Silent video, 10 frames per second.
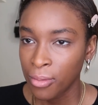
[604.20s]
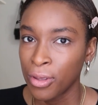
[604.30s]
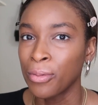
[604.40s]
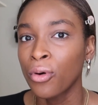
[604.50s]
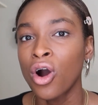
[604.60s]

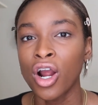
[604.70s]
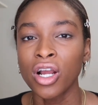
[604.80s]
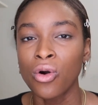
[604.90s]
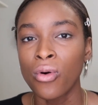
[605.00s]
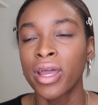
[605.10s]
people
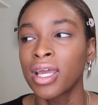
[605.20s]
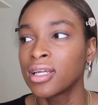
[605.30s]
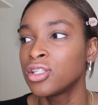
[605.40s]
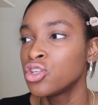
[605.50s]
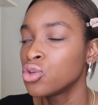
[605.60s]
aren't
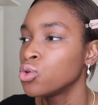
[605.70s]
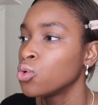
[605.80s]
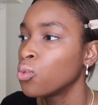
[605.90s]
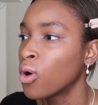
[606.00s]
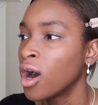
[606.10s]
going
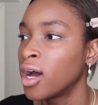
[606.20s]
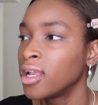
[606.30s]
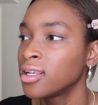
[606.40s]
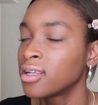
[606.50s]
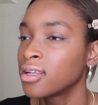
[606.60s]
to
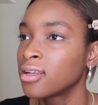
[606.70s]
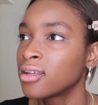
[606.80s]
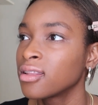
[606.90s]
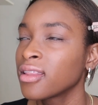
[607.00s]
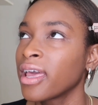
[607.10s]
want,
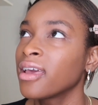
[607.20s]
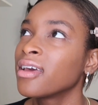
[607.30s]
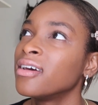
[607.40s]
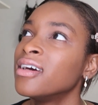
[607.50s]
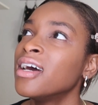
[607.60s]
like,
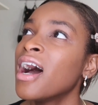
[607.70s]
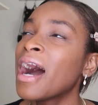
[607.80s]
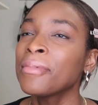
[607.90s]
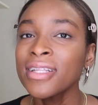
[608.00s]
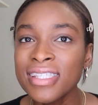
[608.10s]

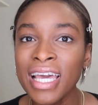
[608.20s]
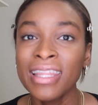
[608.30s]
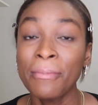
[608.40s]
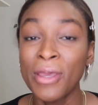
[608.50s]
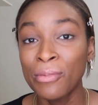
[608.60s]
I'm not saying
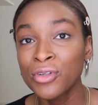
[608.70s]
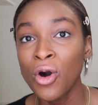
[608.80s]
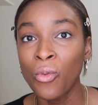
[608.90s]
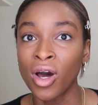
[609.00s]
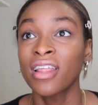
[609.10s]
that people
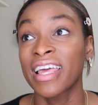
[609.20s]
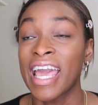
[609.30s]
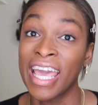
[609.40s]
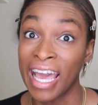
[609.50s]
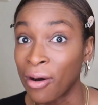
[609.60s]
don't want to like
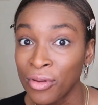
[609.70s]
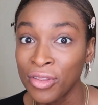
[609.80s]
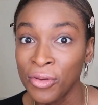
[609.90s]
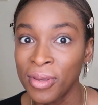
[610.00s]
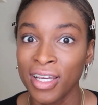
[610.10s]
hang out
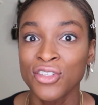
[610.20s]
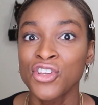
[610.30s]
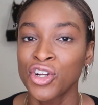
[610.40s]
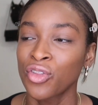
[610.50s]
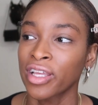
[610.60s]
with you because
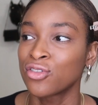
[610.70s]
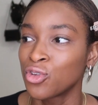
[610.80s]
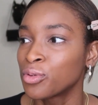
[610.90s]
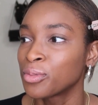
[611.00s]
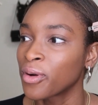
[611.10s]
you're like
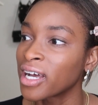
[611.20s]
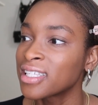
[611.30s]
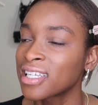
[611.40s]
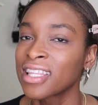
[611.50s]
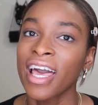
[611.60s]
super
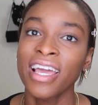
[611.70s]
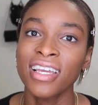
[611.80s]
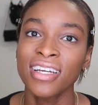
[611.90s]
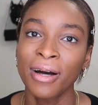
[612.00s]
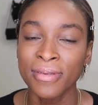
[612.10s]
depressed and
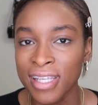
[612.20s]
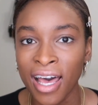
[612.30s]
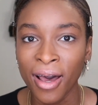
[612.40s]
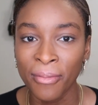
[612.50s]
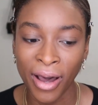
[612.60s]
like
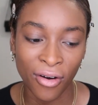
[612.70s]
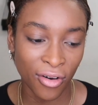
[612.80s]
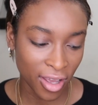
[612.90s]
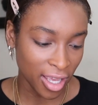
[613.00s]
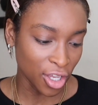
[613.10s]
upset
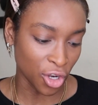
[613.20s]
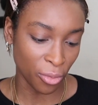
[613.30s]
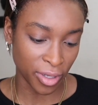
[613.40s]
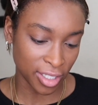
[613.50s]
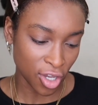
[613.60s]
about, you know,
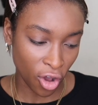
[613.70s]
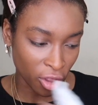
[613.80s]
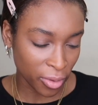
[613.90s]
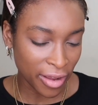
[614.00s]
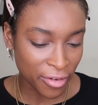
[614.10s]
being tall
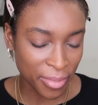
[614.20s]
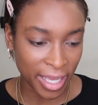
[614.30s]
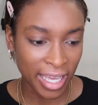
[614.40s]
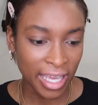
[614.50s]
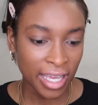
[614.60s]
or whatever,
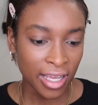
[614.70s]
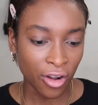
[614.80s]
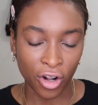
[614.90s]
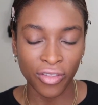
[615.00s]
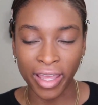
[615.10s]
but,
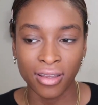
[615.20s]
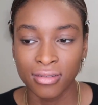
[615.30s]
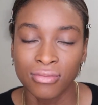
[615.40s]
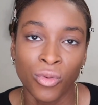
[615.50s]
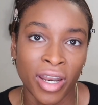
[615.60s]
or like
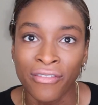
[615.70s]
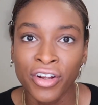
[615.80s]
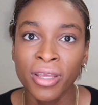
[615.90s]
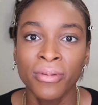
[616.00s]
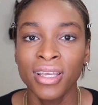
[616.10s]
whatever
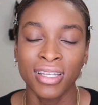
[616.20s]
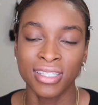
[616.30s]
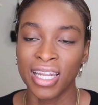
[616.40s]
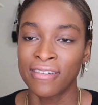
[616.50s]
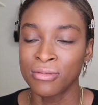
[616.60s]
it could be. It
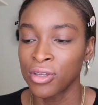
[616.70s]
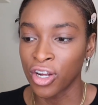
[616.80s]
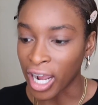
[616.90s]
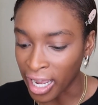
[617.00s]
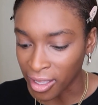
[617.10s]
doesn't have to be
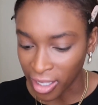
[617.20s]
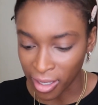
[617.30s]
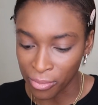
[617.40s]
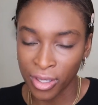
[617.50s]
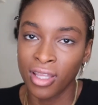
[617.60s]
your height, it
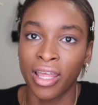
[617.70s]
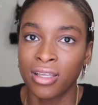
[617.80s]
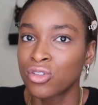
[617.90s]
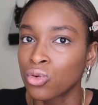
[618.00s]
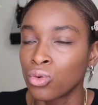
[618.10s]
could be
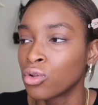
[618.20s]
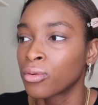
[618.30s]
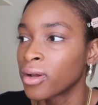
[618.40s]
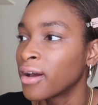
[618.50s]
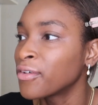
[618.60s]
like school
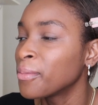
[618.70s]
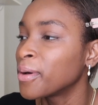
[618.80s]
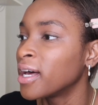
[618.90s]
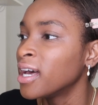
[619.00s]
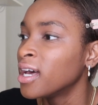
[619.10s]
or whatever,
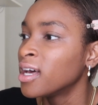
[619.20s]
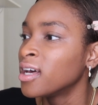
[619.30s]
but